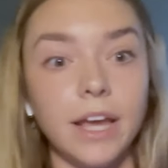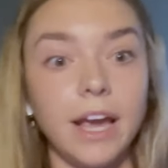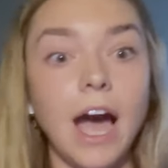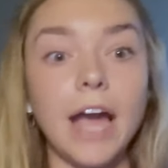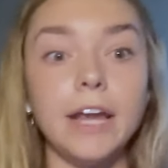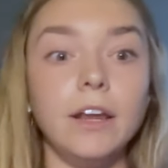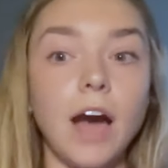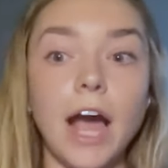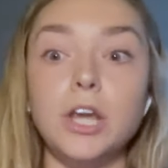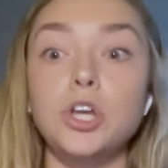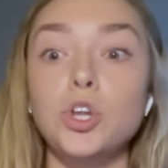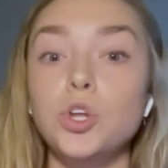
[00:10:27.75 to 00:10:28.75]
Like I,
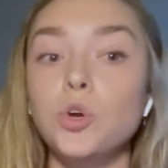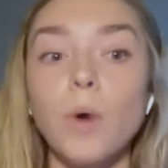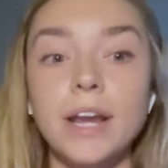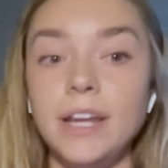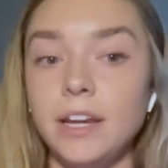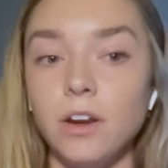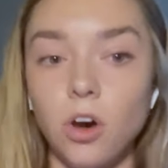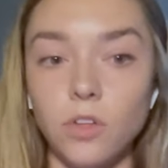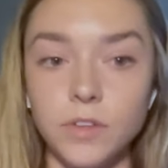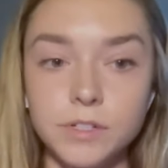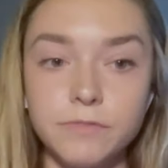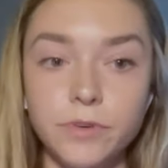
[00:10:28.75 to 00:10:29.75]
I knew I needed all
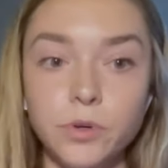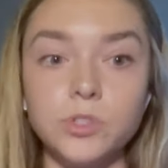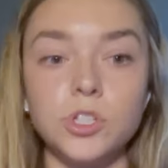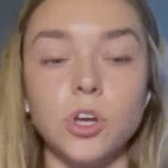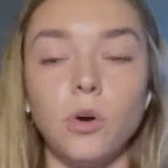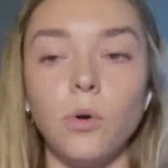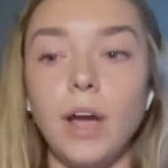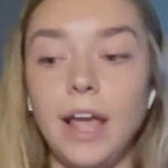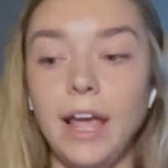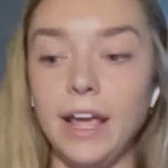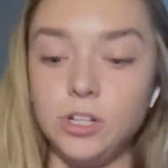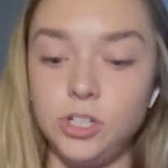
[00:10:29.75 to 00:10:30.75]
this food. So
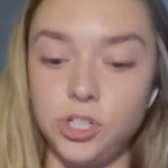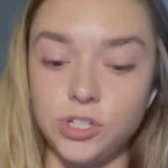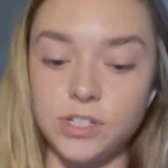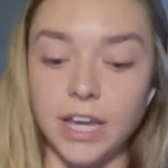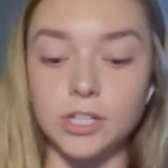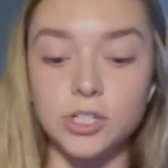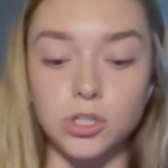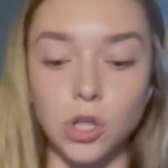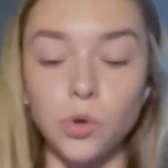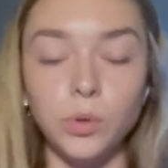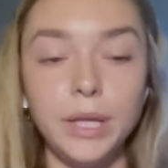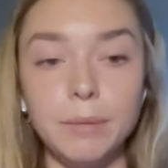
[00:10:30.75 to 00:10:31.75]
it just like
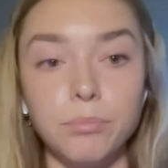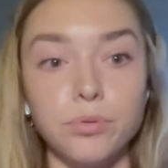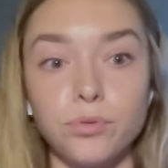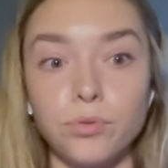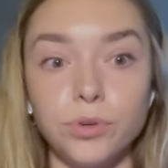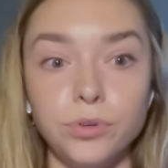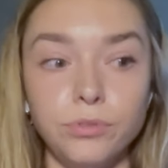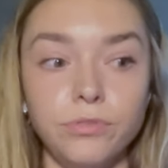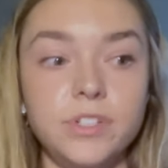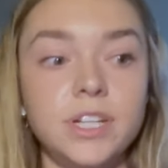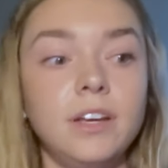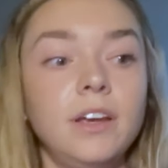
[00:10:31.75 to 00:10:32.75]
slowly
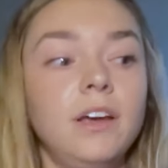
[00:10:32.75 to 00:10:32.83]
improved